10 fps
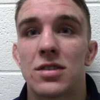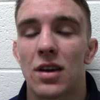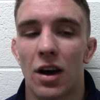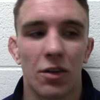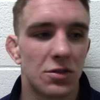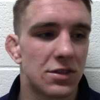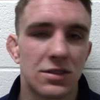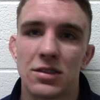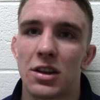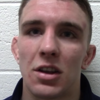I'll
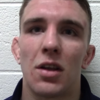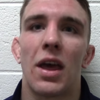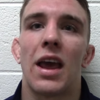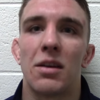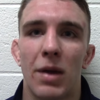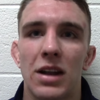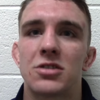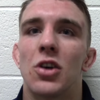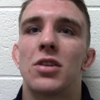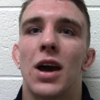just, you know, hey man, it's
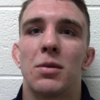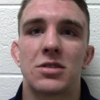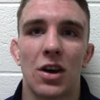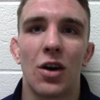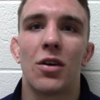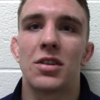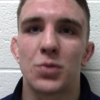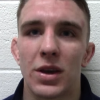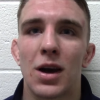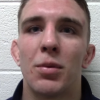go time, let's go, let's
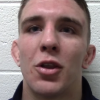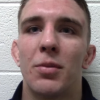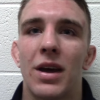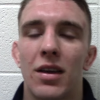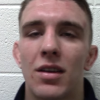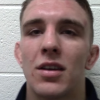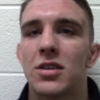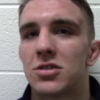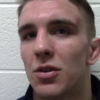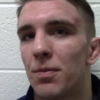wake up a little bit.
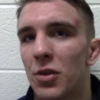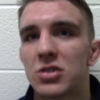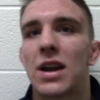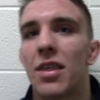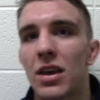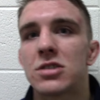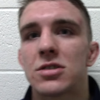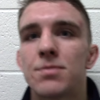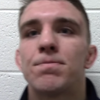So those kind of things.